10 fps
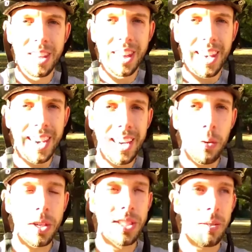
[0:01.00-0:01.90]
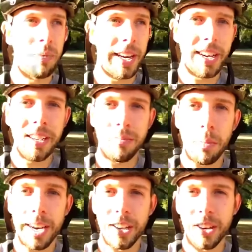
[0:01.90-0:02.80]
Hey, what's up there?
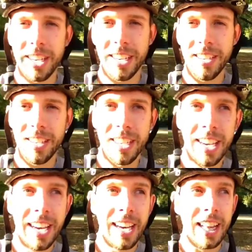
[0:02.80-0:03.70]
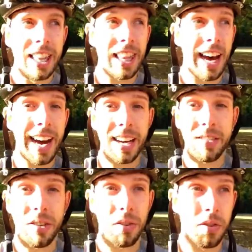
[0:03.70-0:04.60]
Michael here, live
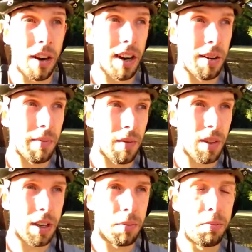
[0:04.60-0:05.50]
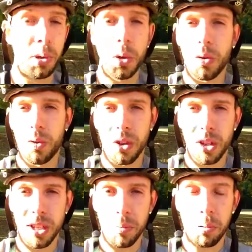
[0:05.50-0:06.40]
from
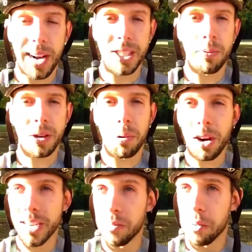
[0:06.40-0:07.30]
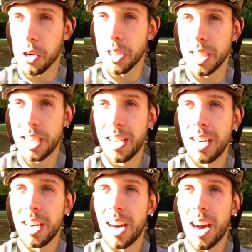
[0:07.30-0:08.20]
beautiful Prospect Park in Brooklyn.
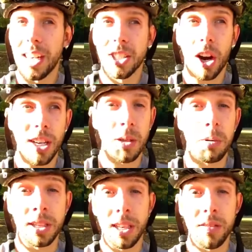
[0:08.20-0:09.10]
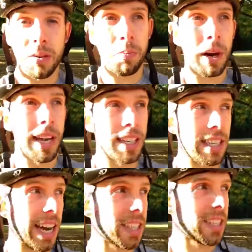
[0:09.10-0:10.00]
It's hard to believe it, but it's
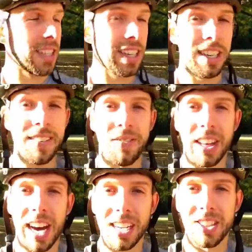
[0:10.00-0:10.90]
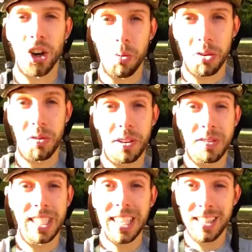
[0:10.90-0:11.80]
actually October
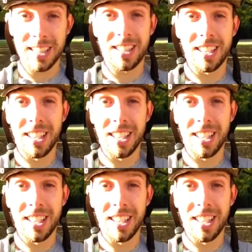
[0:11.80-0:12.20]
15th.